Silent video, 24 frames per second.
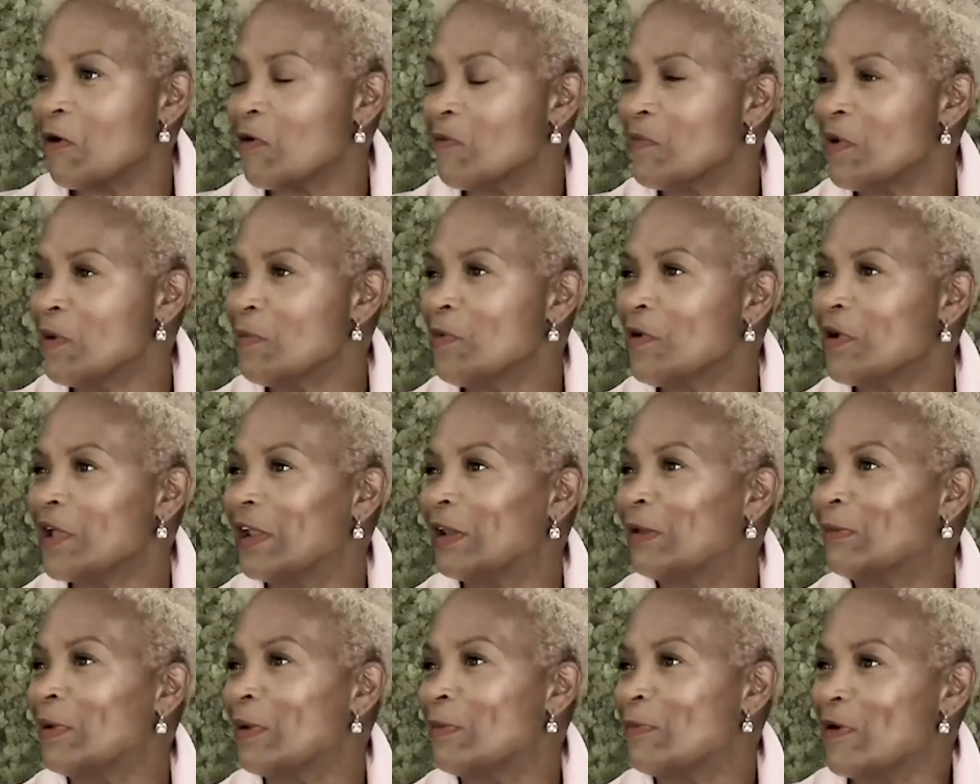I remember
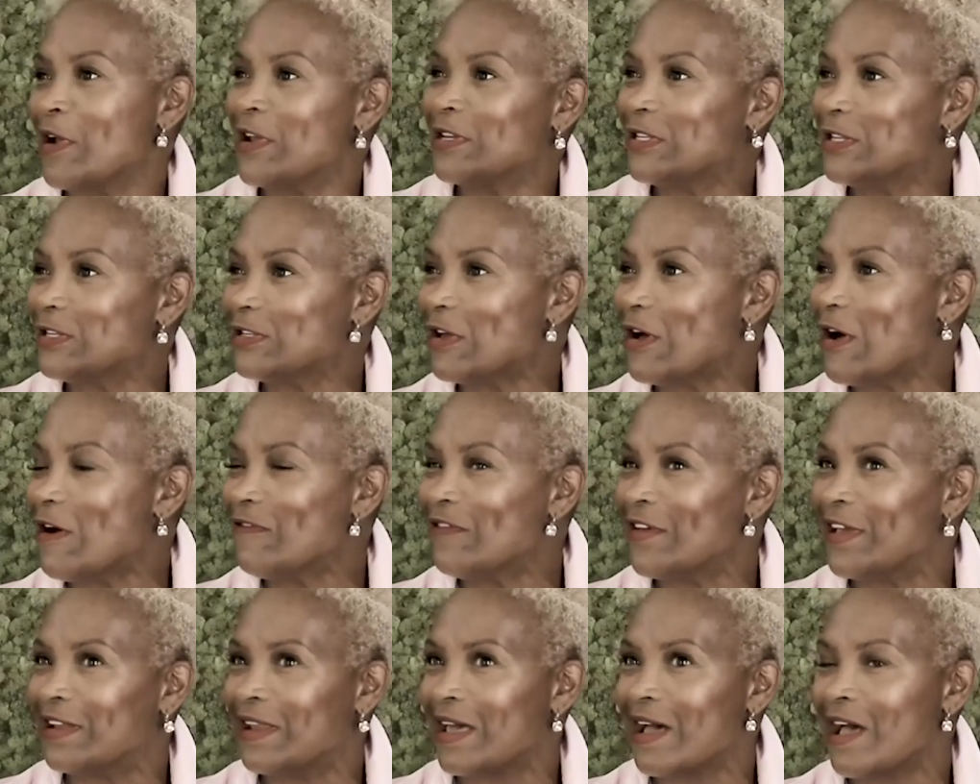getting my braces
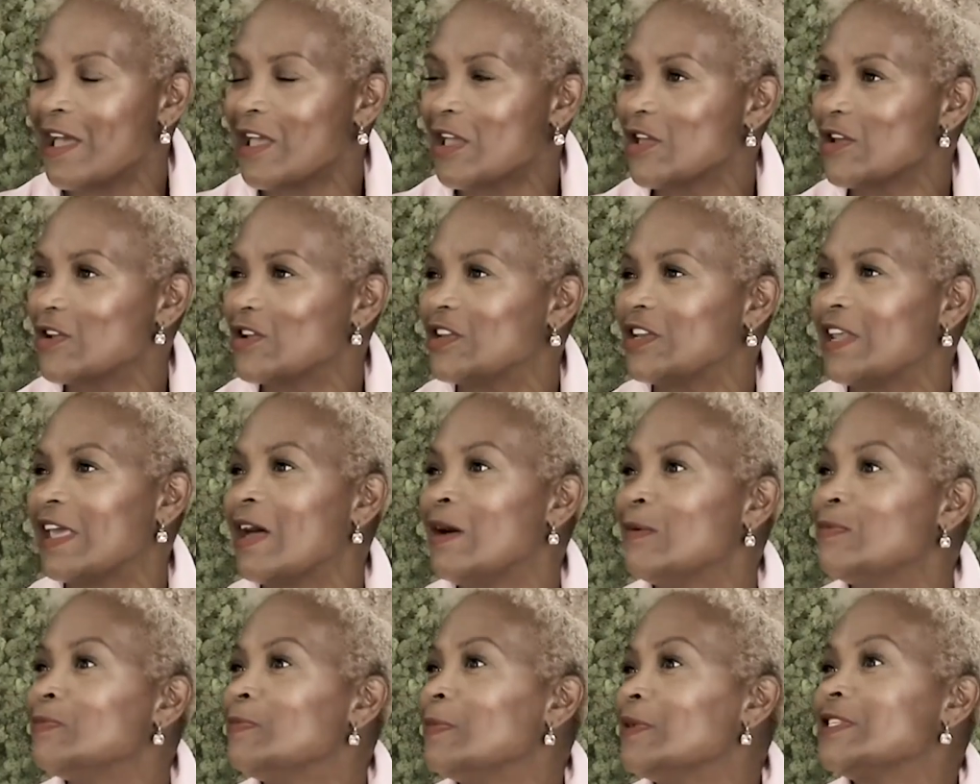off and I couldn't
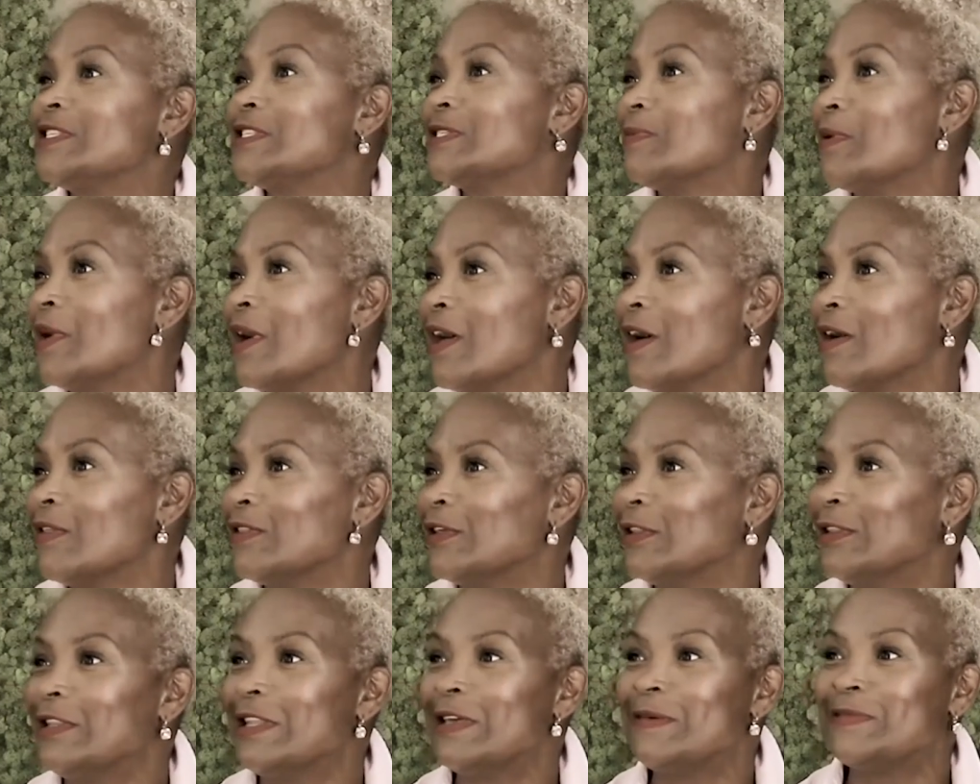help but smile.
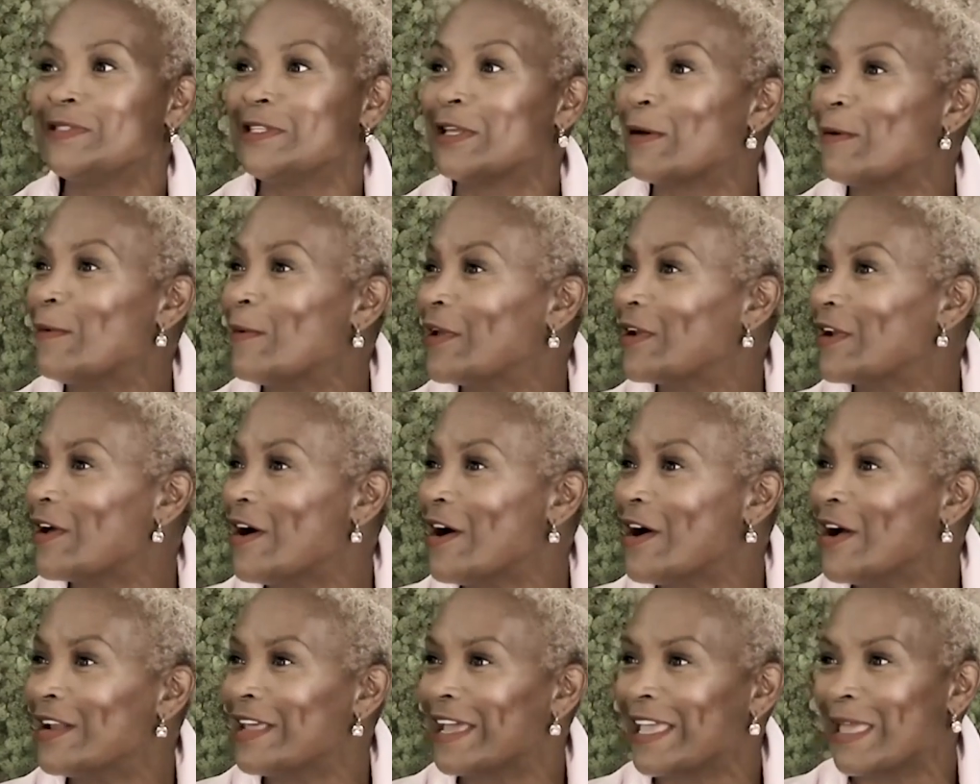The lipstick went
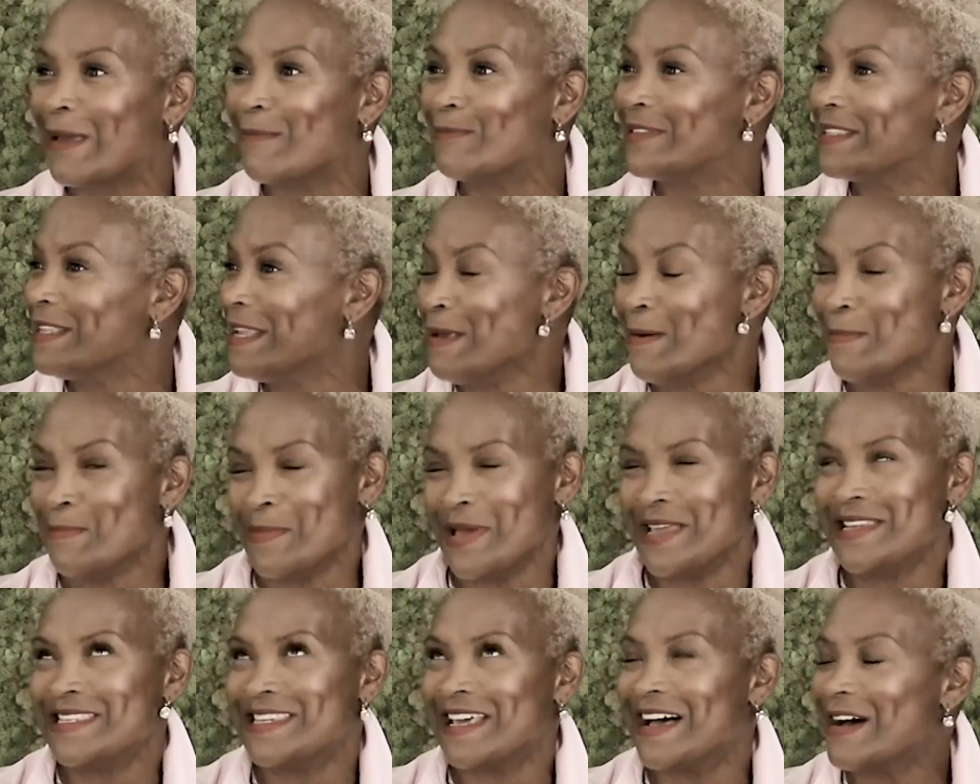on,
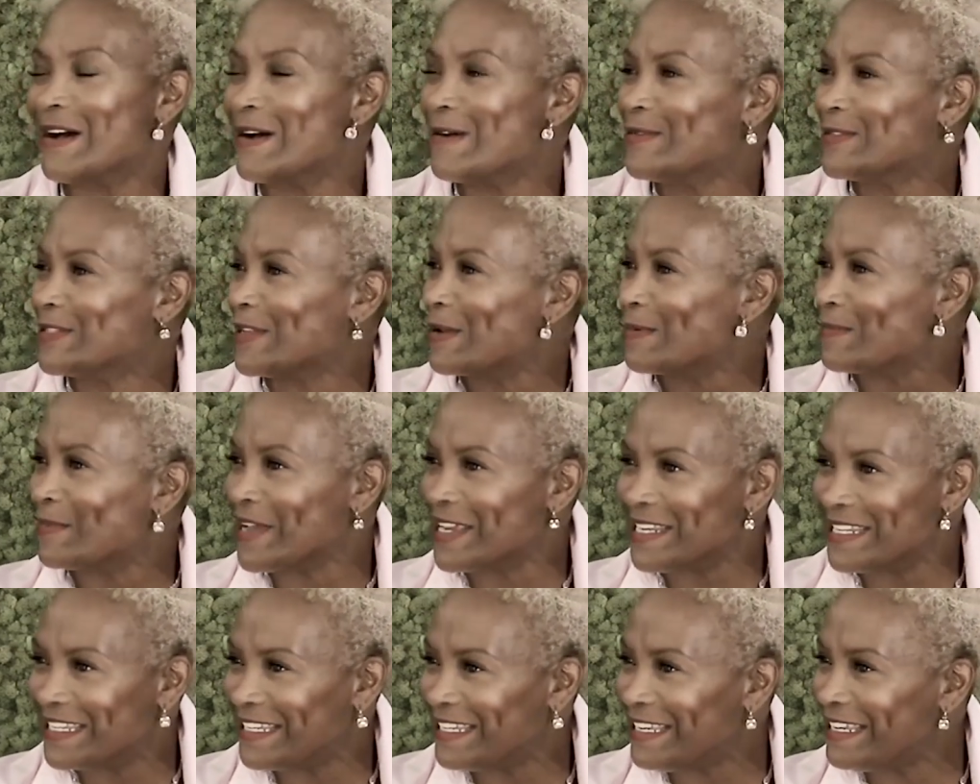my tongue was on
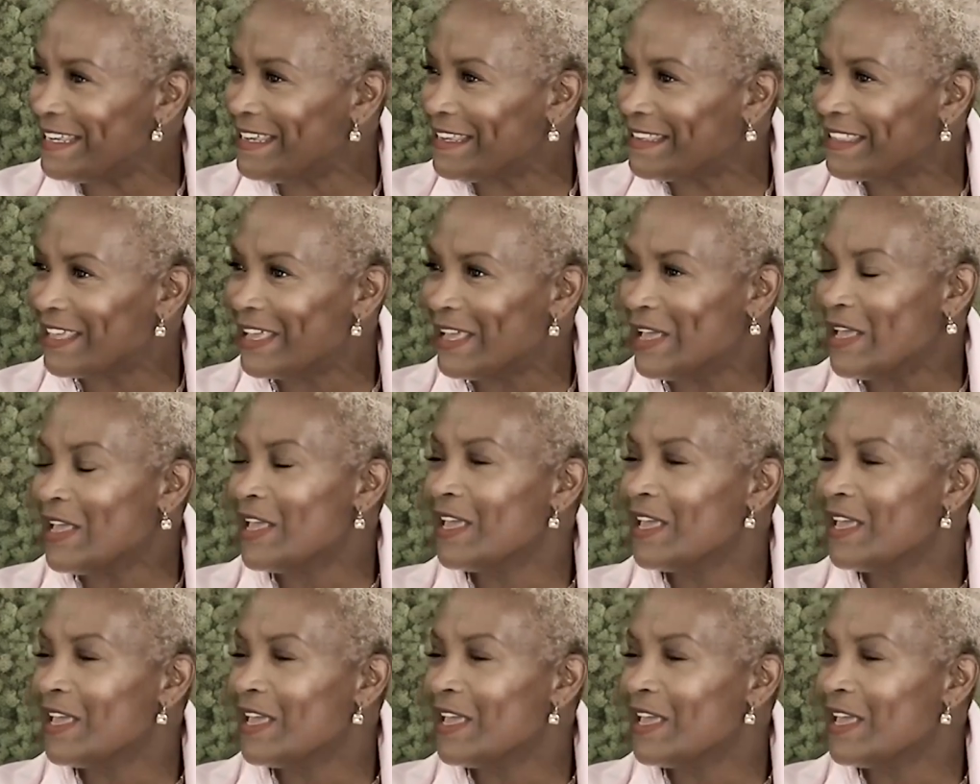my teeth.